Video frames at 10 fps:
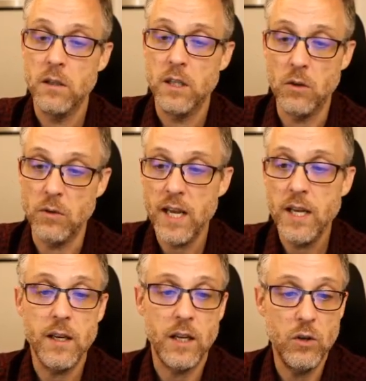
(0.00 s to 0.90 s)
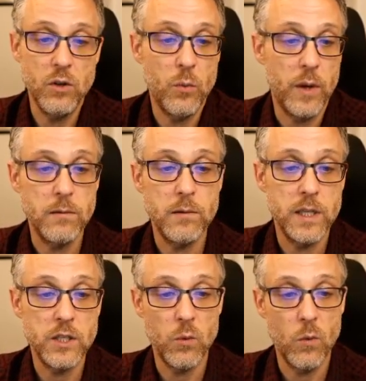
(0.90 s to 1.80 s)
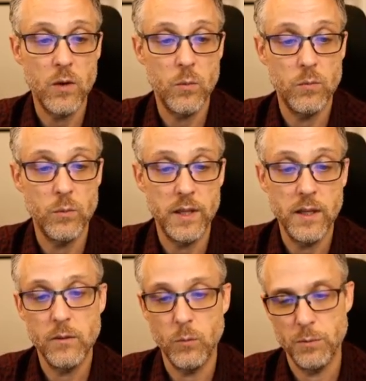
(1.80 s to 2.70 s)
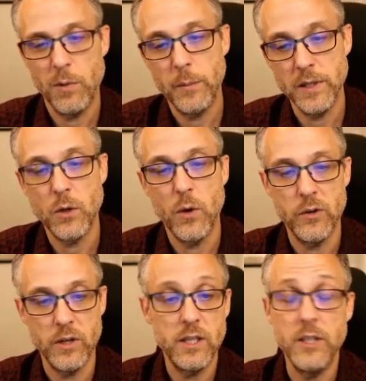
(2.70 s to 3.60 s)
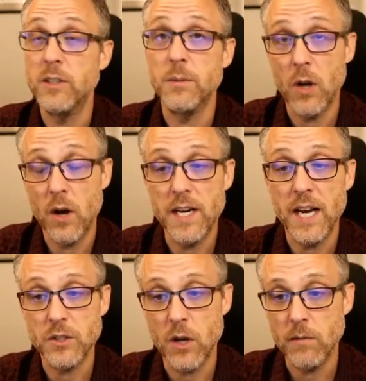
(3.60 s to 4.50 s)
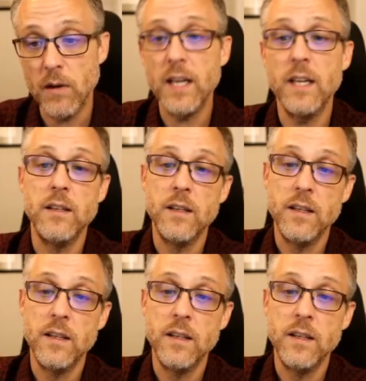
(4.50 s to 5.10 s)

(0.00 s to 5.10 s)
You take it, you do whatever it is you want with it, which probably is going to include some context.write,